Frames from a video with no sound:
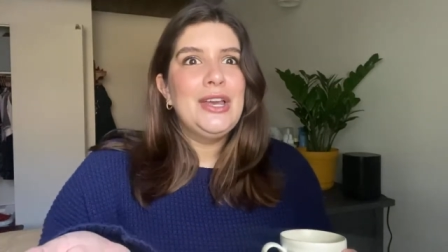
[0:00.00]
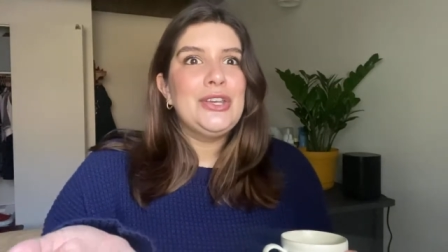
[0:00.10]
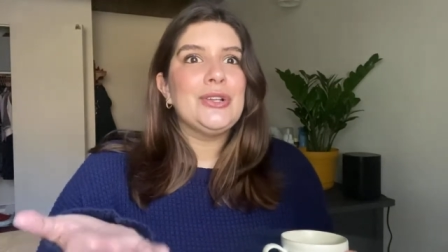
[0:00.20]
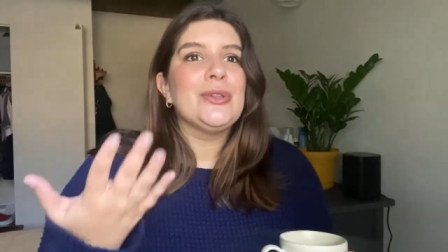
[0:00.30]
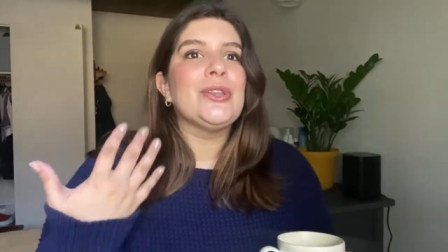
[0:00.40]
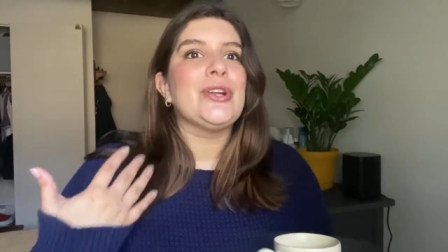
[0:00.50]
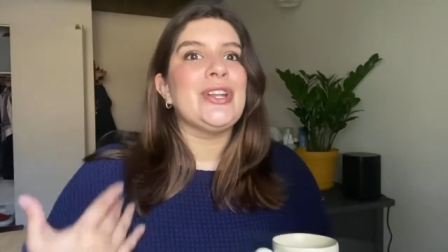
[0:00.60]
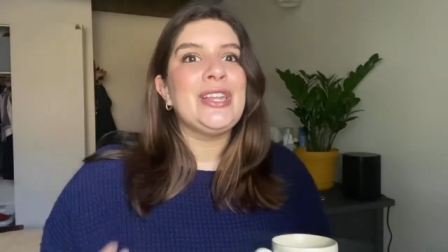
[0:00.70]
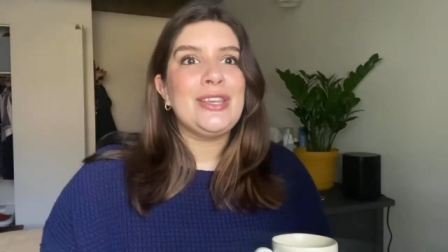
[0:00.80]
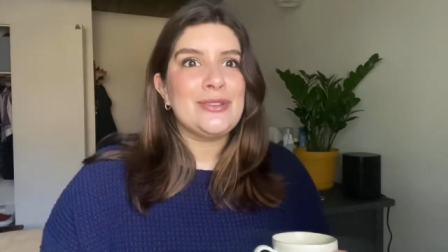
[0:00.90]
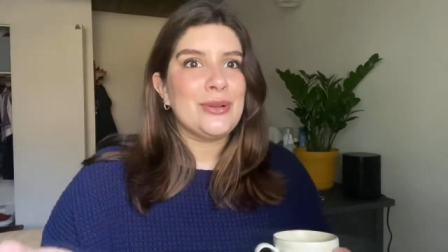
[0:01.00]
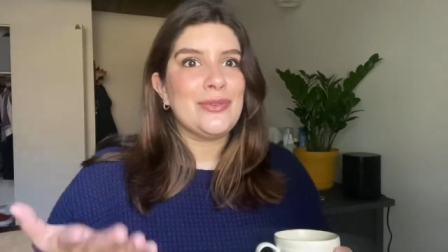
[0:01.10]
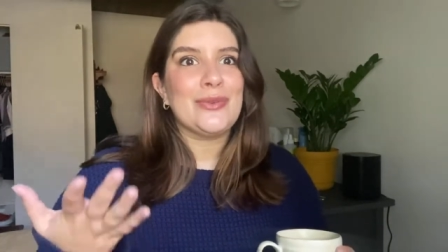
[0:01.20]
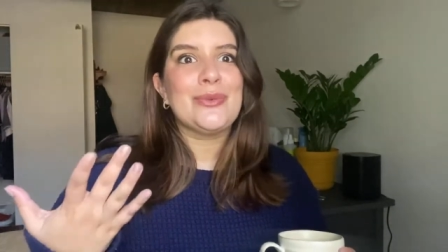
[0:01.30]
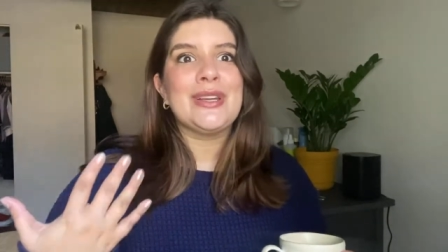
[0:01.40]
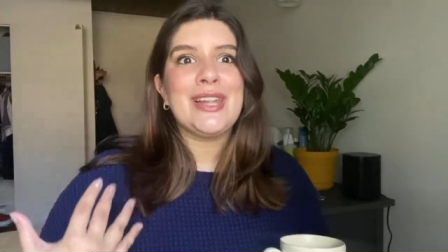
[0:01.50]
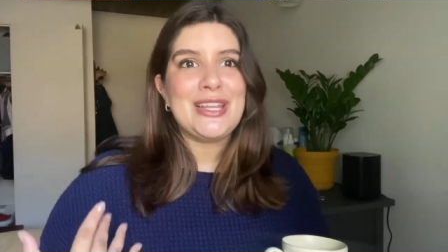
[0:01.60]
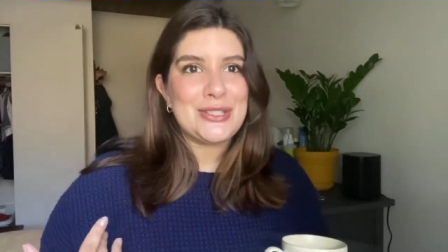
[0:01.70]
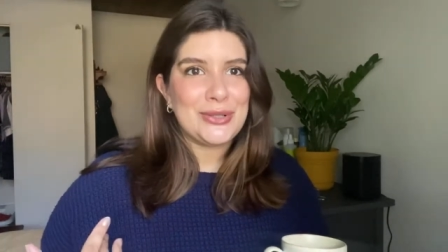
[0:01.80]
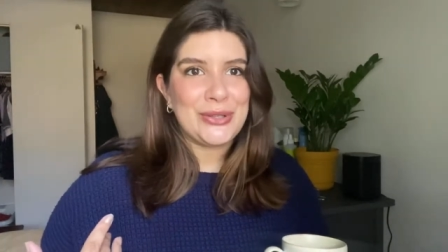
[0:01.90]
you're learning you don't even
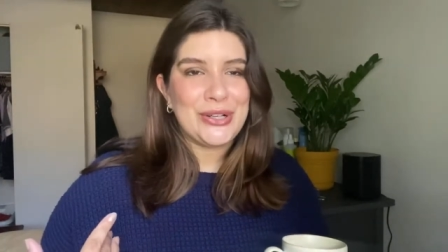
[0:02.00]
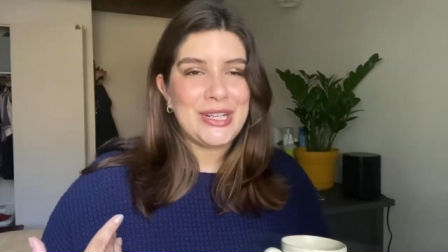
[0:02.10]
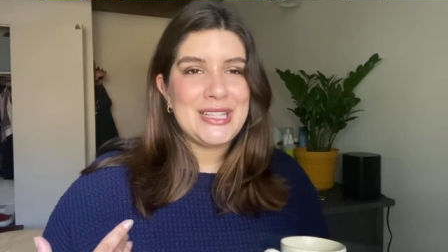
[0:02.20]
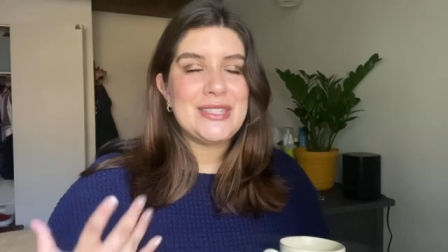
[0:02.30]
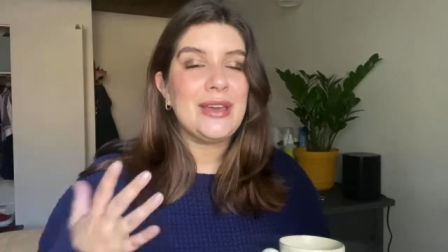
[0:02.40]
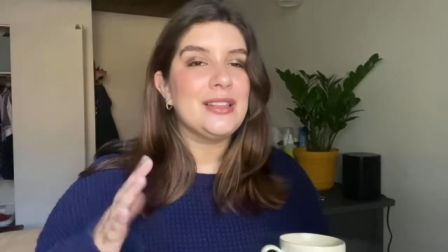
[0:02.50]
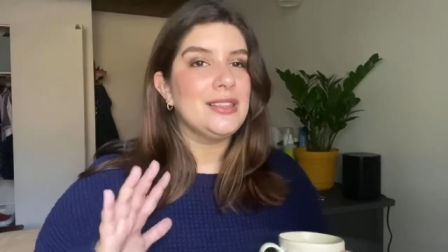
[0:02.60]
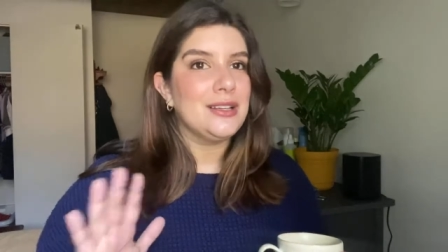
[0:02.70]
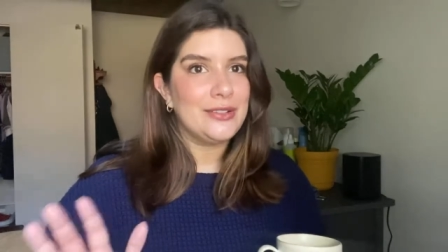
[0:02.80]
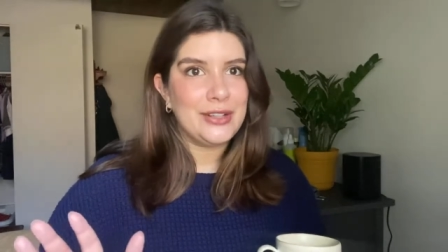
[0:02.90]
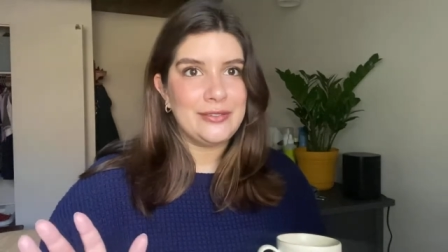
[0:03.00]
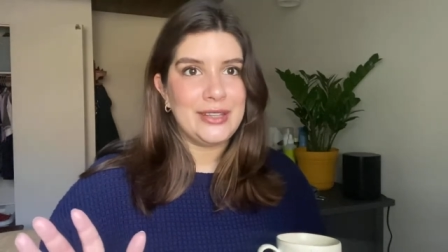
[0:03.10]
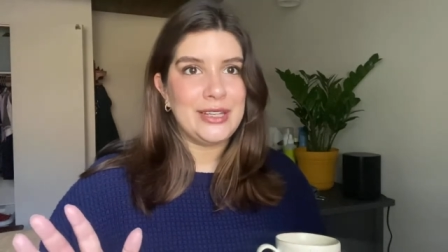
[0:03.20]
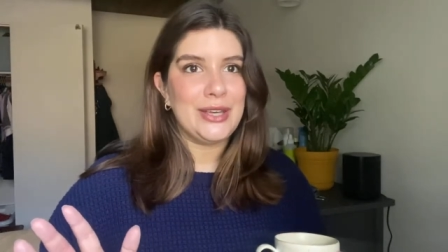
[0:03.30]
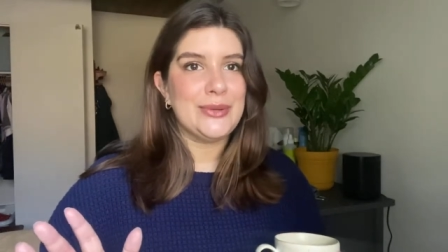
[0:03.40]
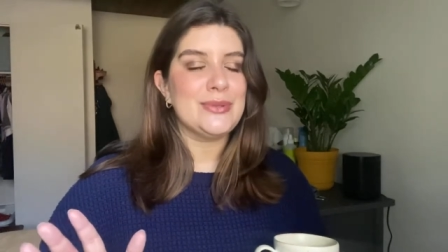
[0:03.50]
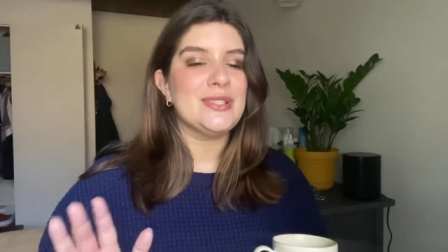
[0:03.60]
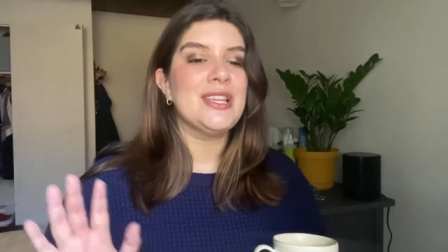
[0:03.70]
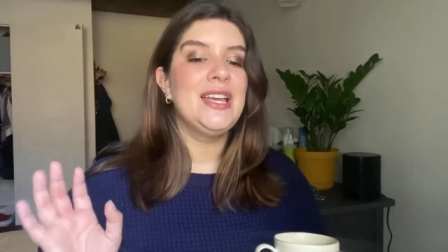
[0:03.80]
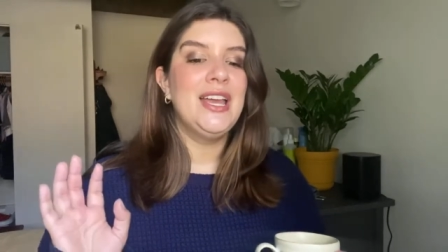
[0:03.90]
realize you're learning so I love her
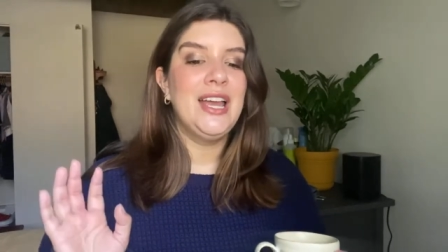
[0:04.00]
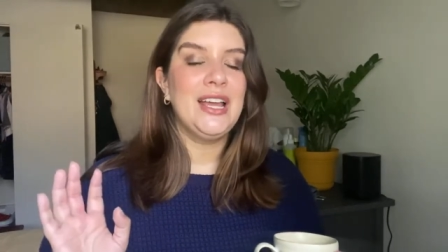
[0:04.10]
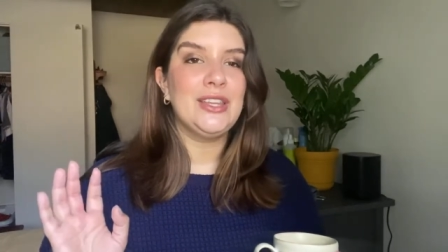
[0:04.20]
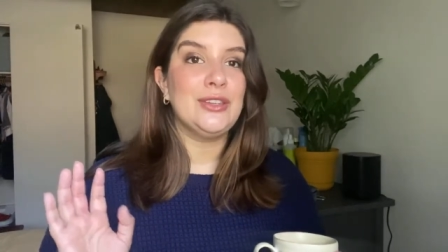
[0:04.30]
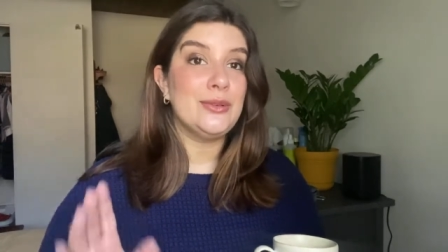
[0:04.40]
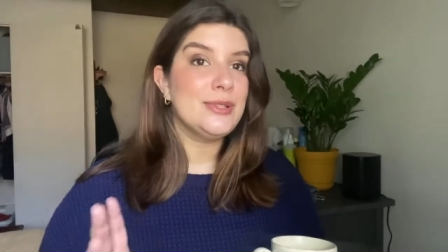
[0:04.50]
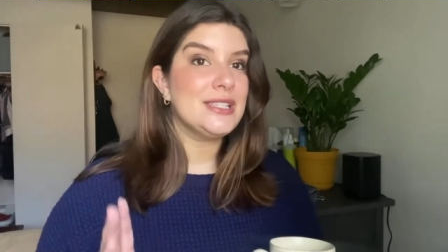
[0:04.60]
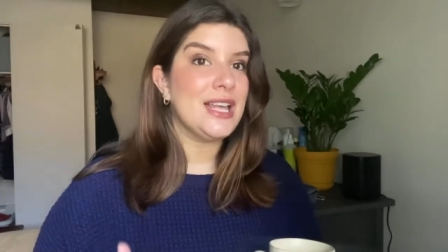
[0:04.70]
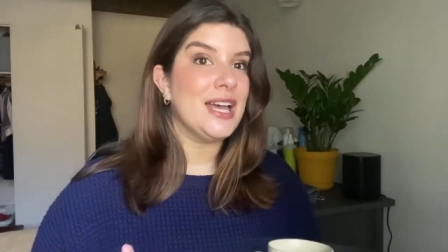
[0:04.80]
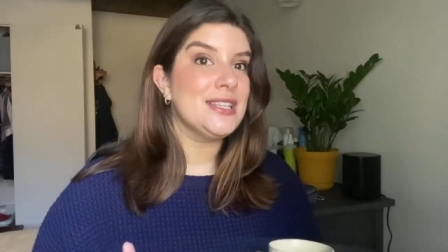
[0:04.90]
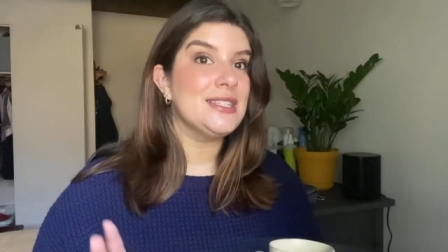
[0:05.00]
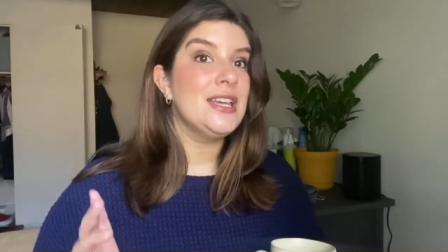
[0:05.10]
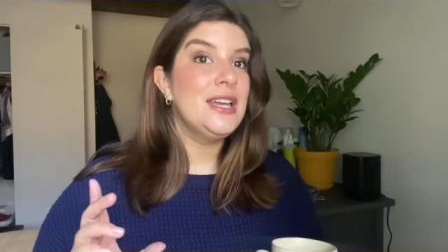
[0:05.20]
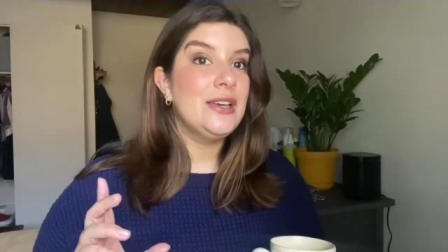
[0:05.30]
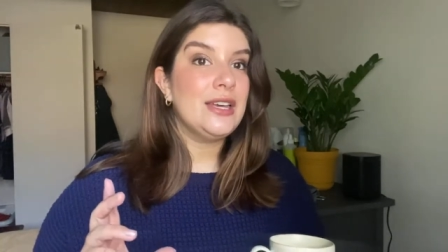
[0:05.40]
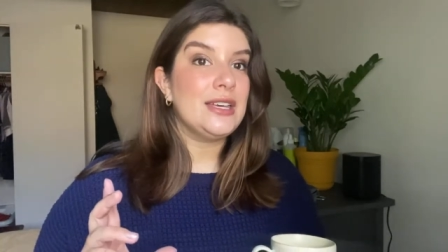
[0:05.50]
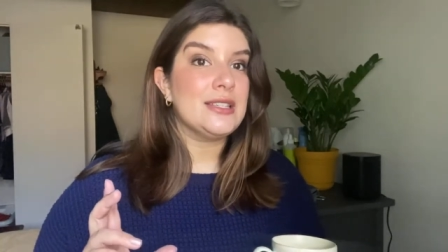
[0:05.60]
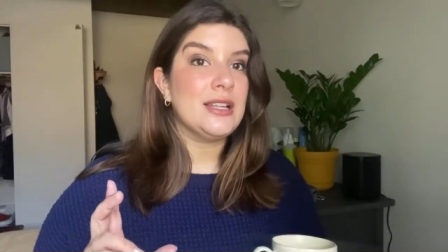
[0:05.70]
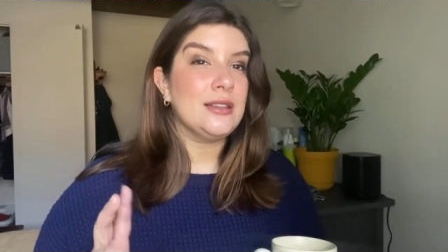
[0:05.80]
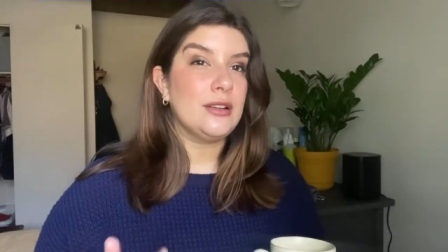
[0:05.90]
videos UseLess
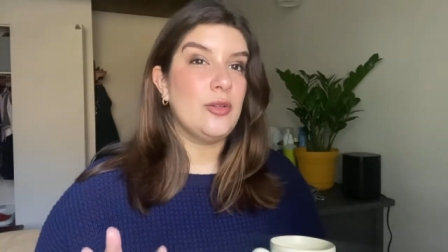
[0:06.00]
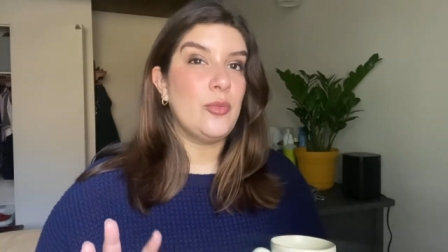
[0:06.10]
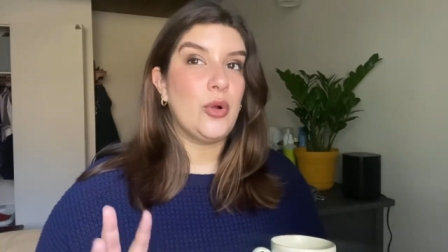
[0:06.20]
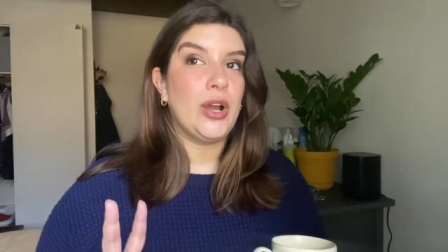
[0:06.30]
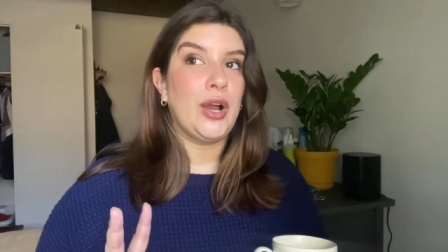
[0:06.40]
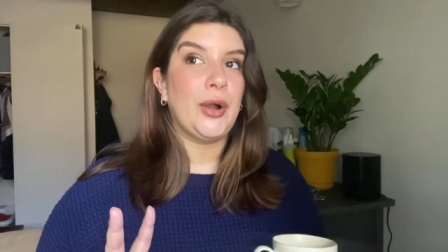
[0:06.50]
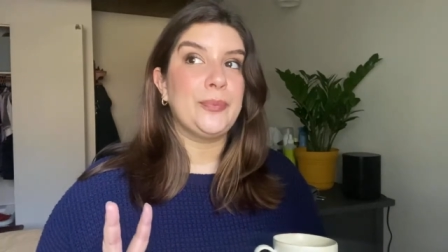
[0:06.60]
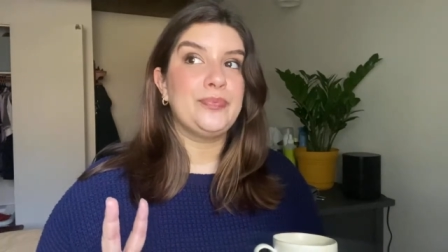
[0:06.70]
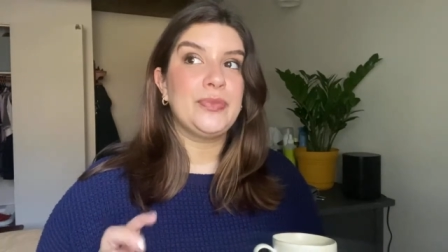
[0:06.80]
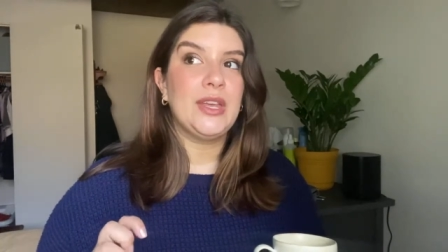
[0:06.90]
is a little more